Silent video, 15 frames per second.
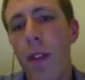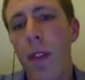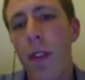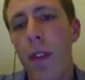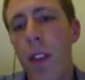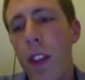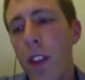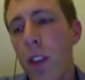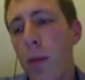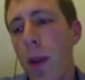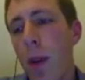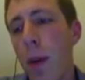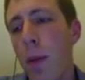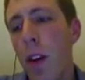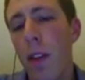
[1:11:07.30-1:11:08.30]
this is
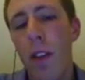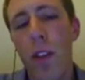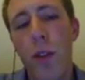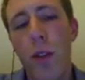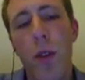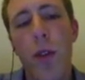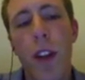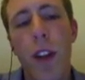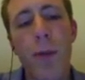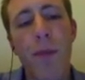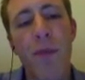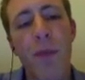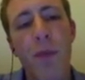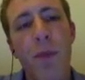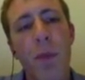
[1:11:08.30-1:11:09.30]
my part of the story.
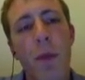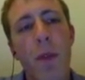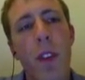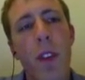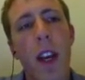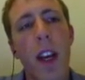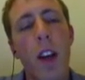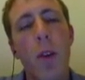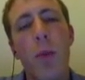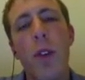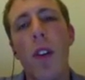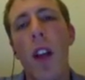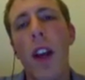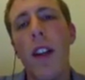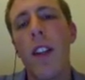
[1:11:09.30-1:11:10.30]
I hope you
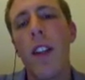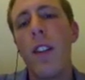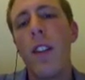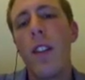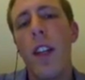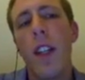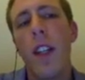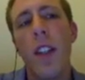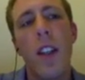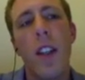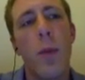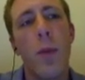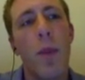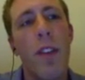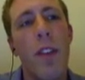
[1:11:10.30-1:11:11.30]
liked it. And
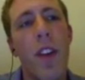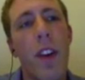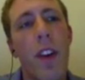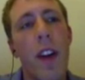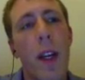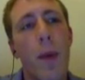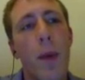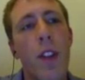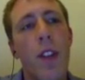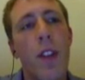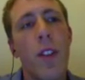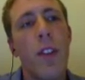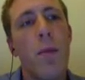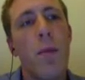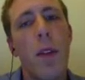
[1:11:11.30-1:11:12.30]
if there are any
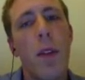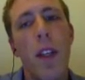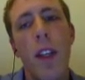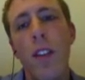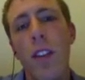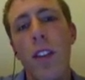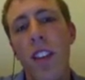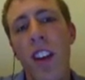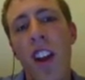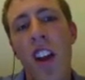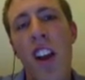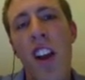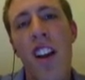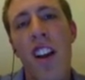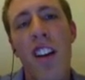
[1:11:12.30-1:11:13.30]
questions, please
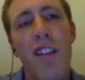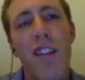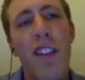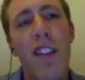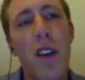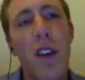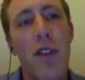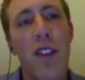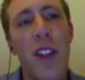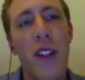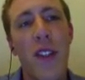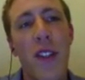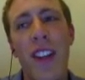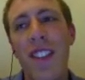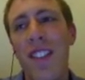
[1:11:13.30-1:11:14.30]
feel free
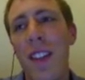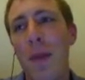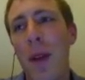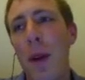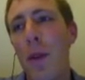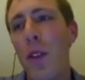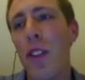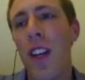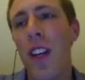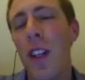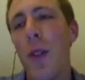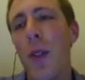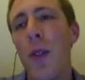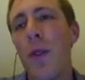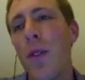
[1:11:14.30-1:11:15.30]
to ask them. I will try
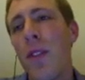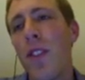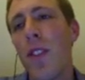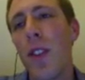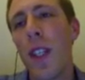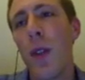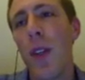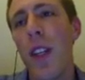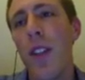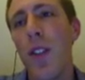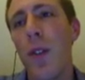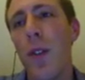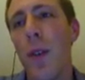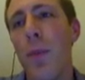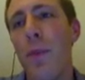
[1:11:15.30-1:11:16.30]
to
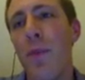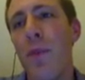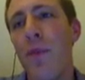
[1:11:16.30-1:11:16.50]
answer them.